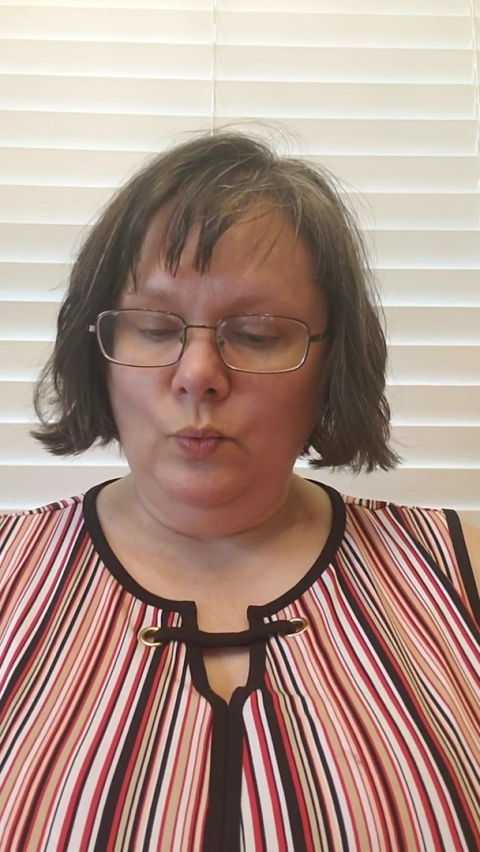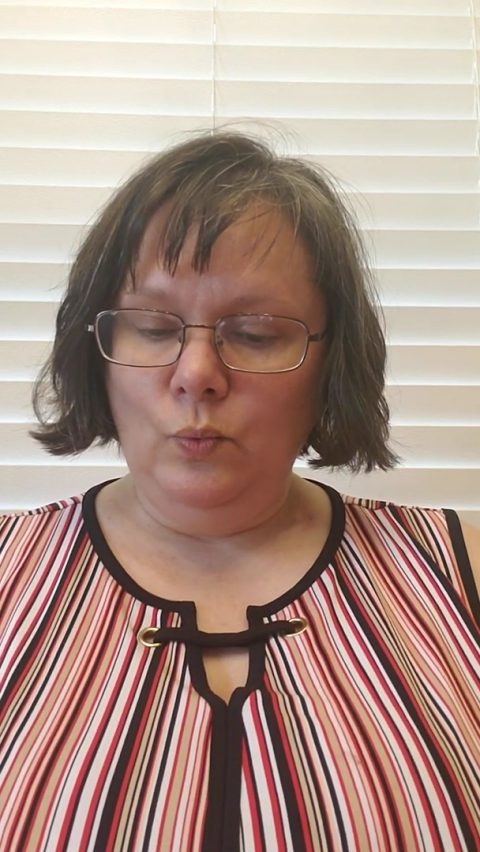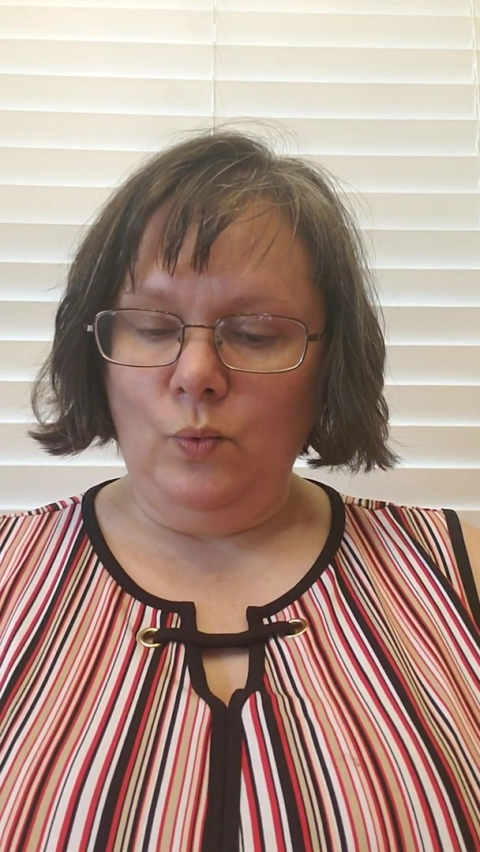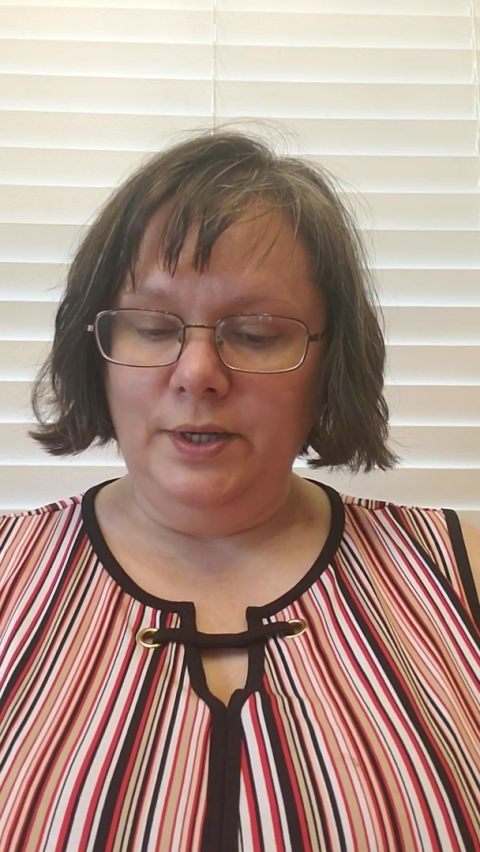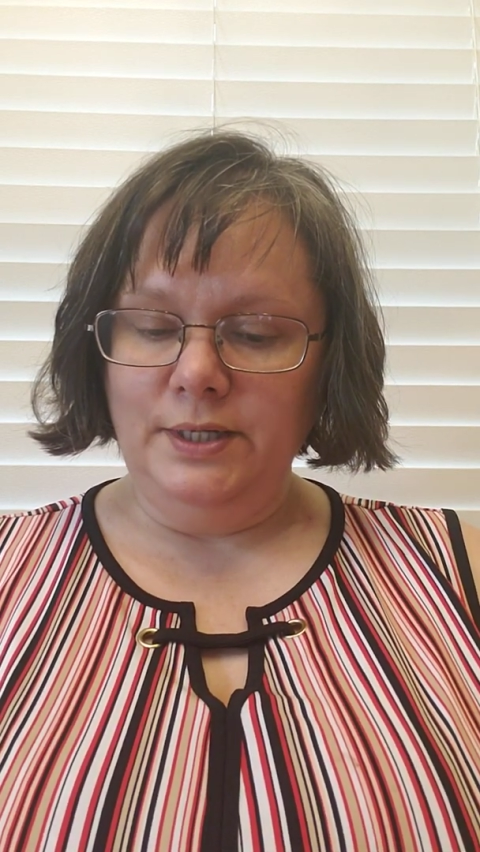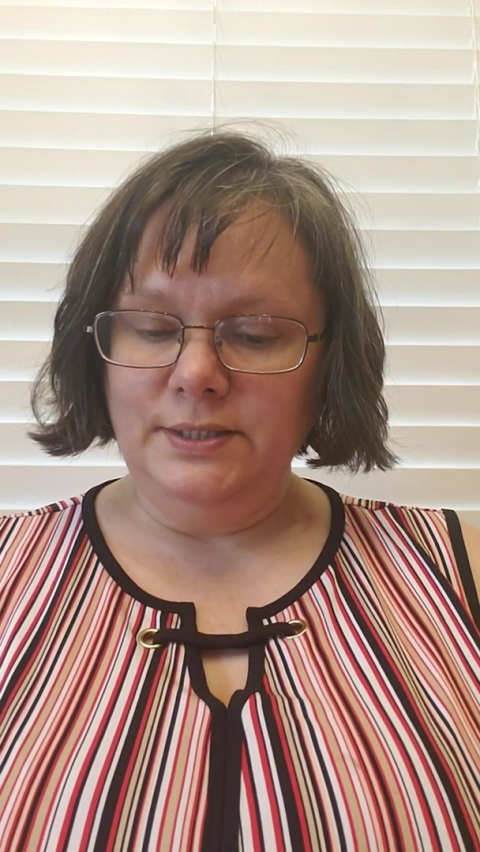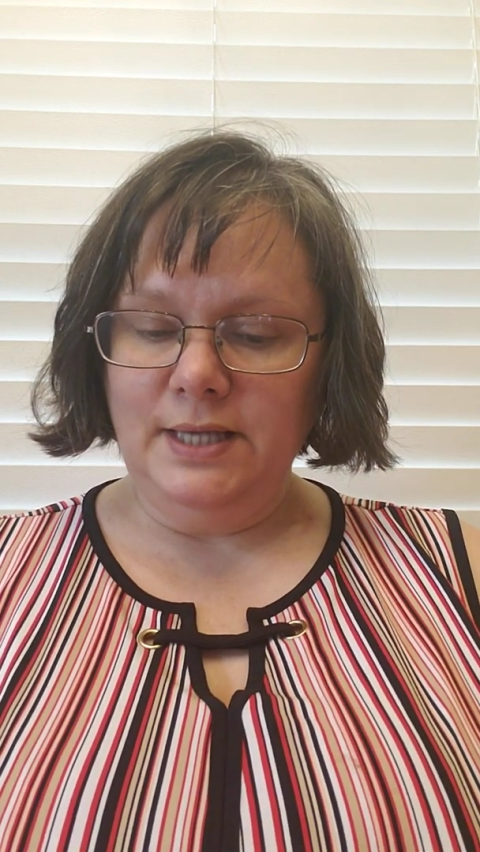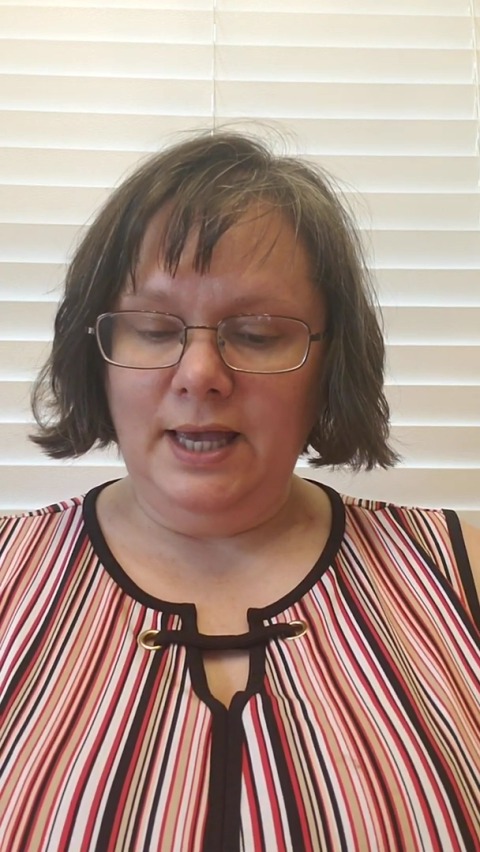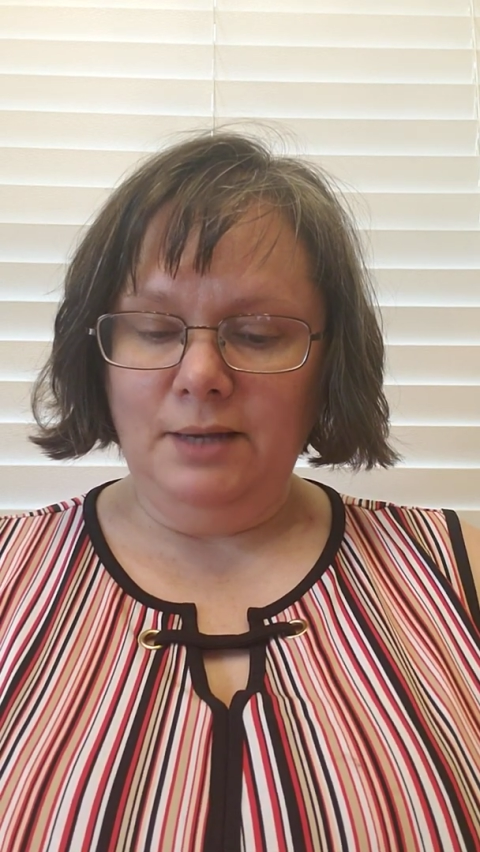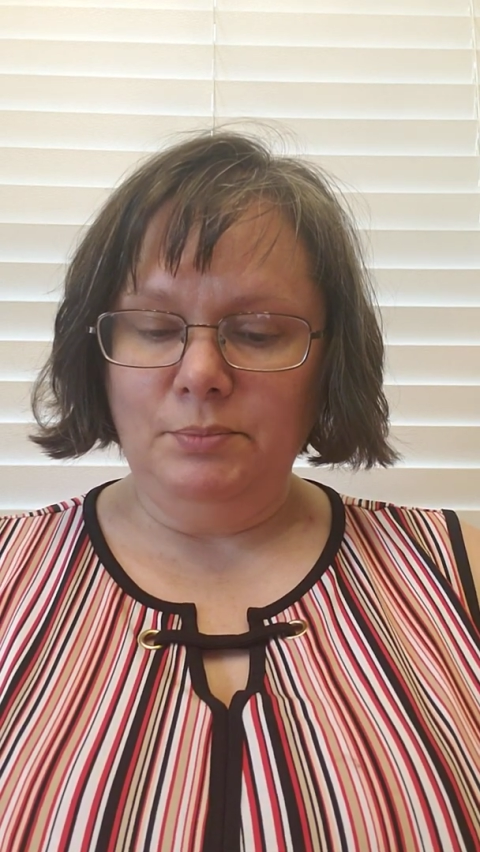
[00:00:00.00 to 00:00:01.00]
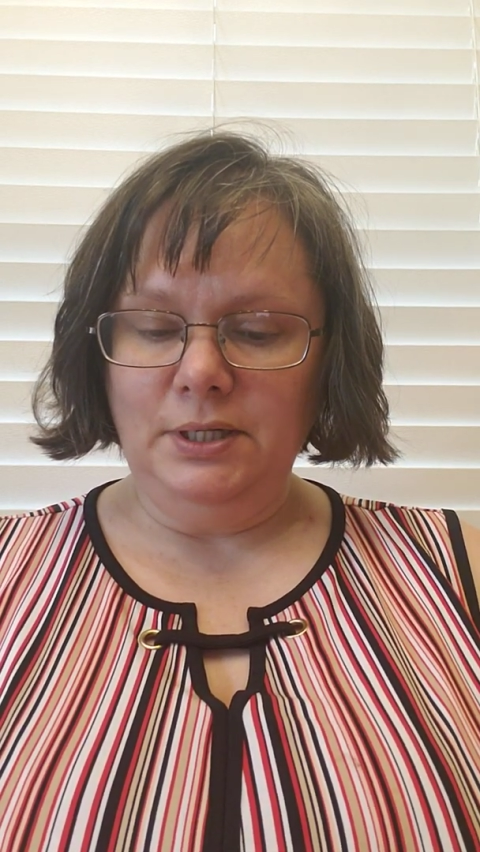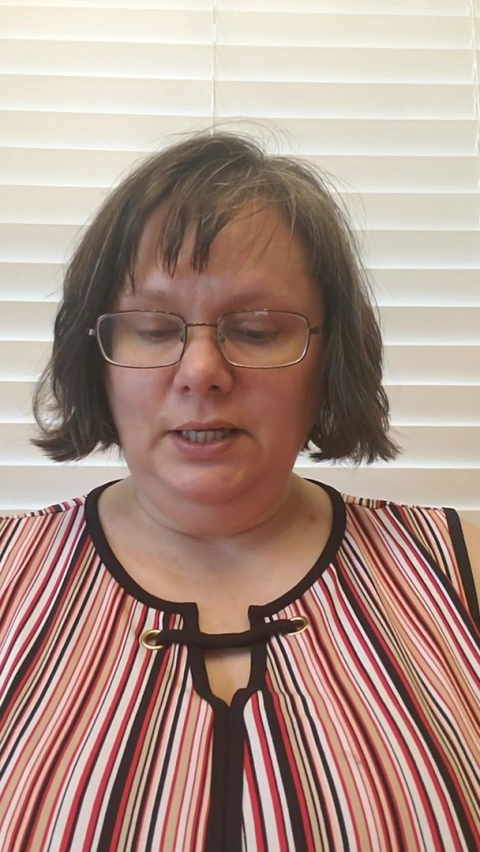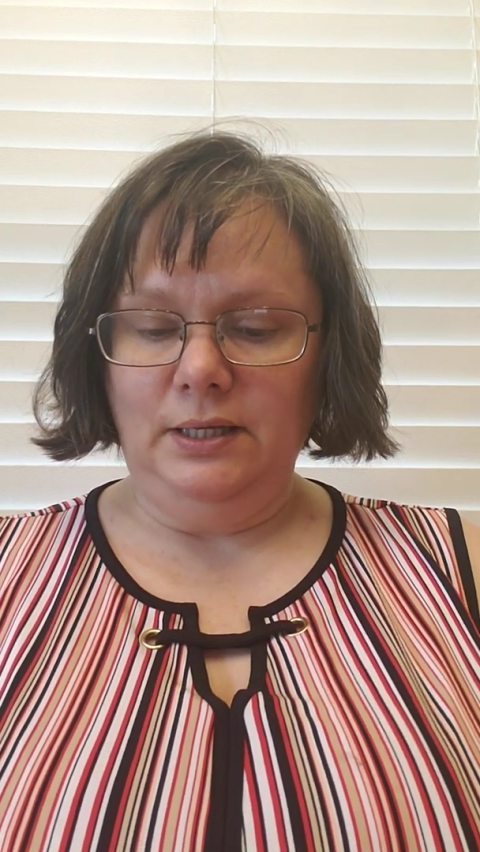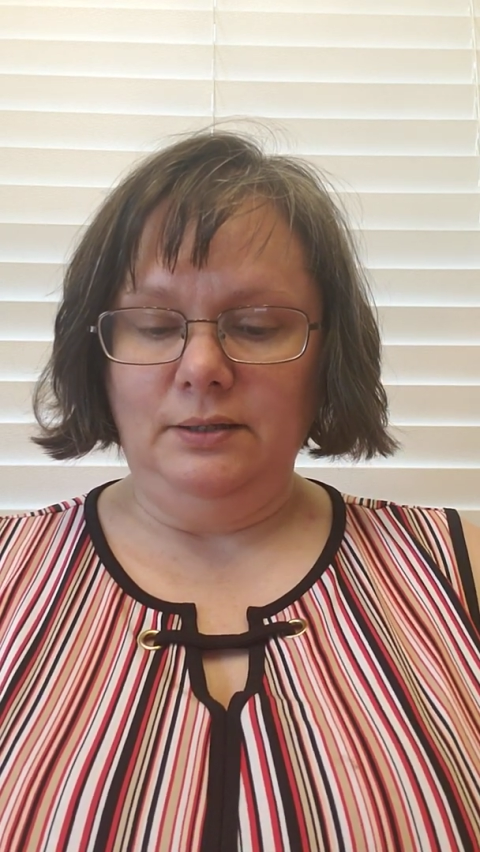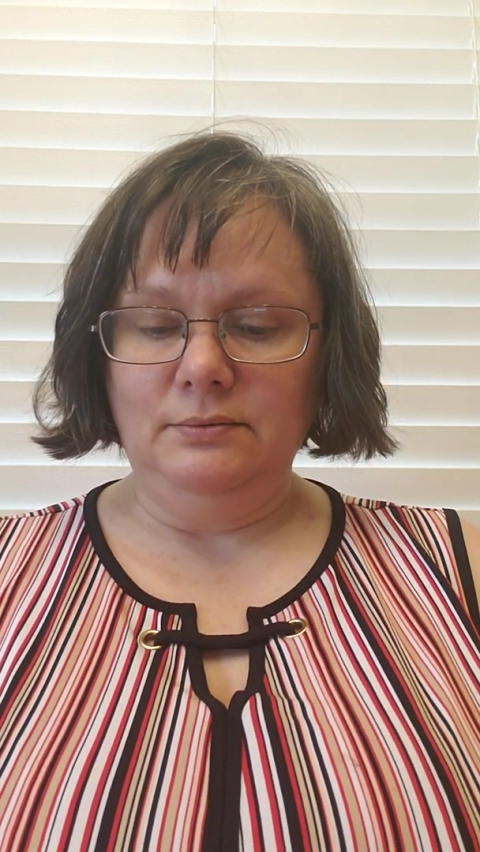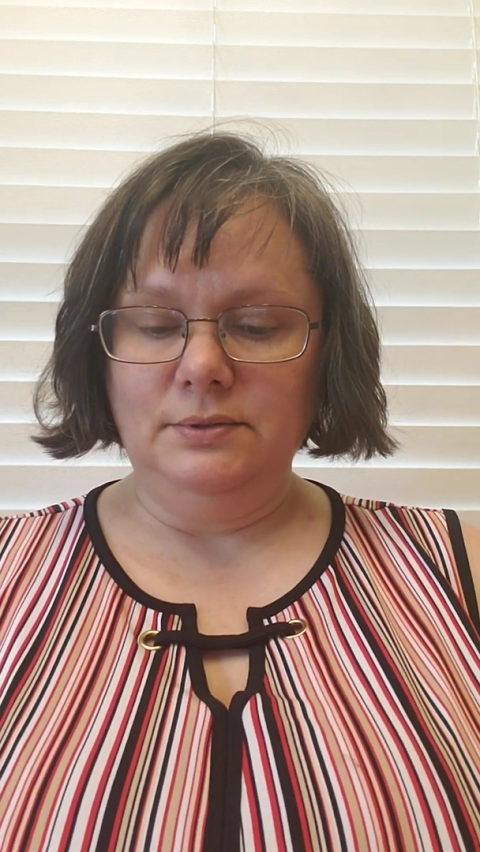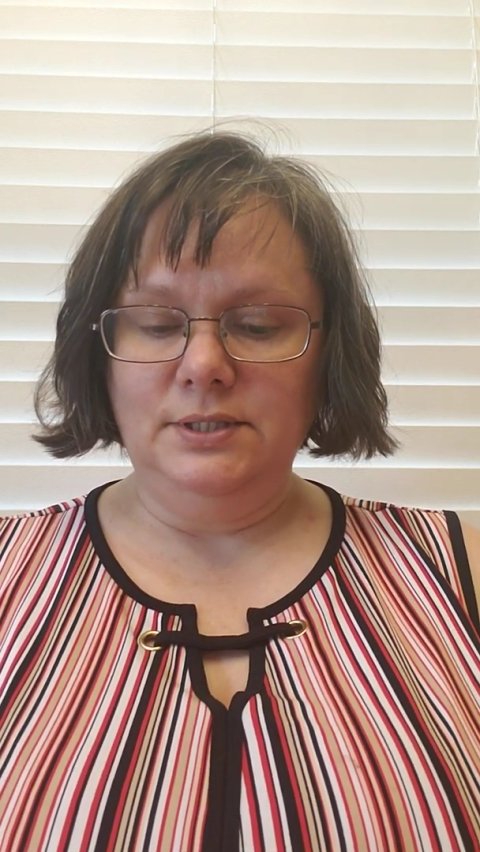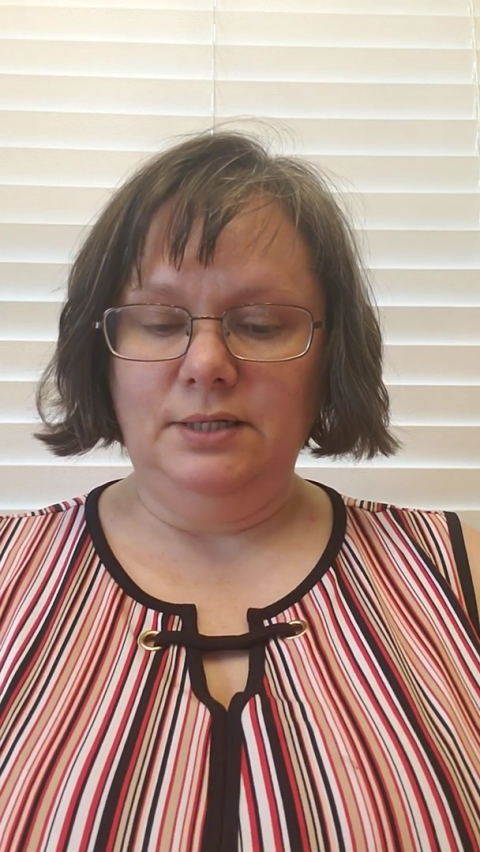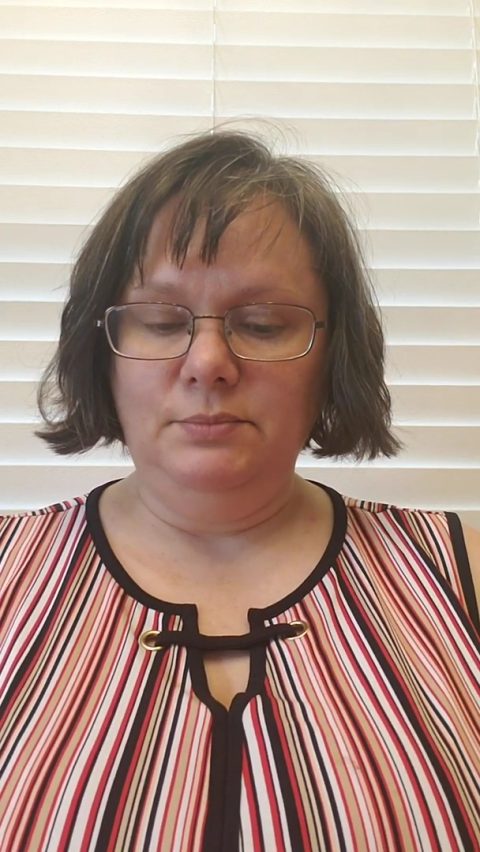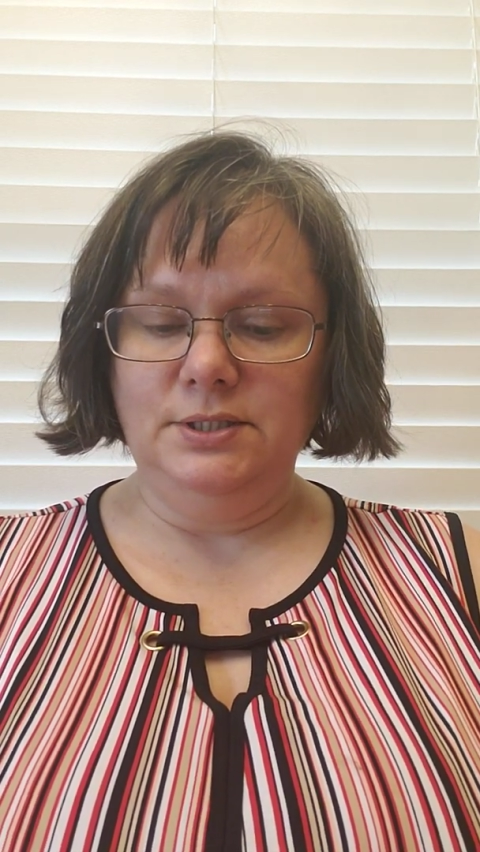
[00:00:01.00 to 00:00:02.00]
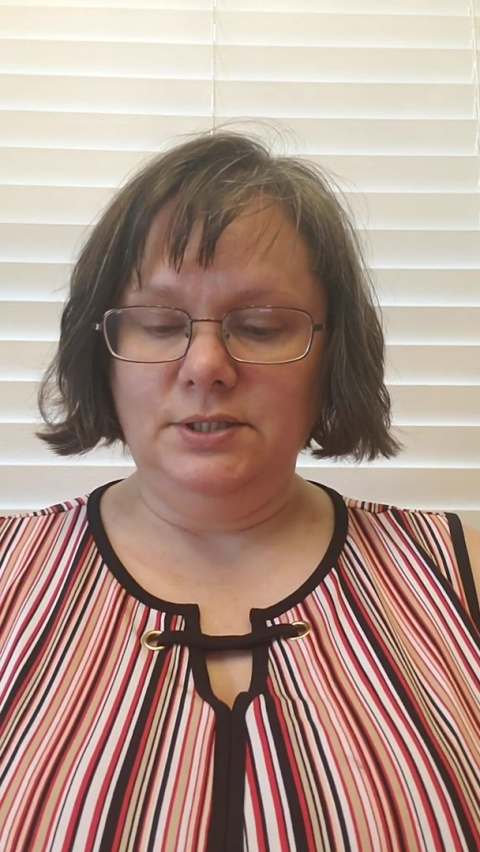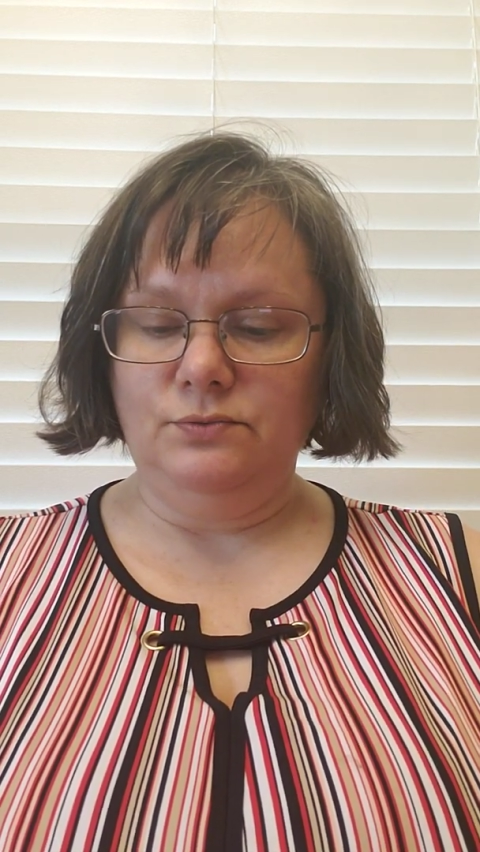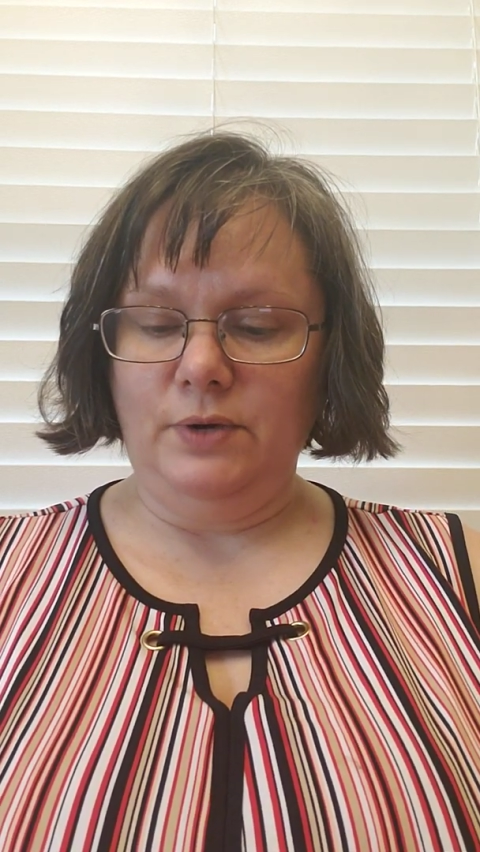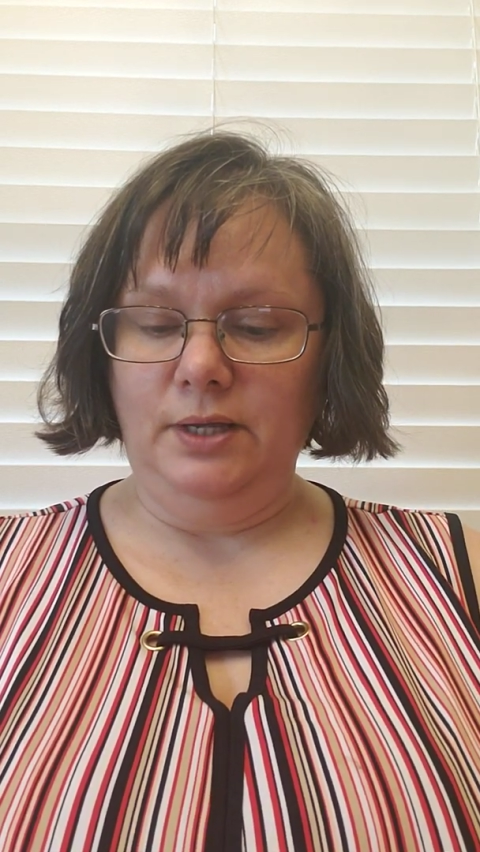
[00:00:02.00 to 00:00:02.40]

"What is happening?" said Mrs.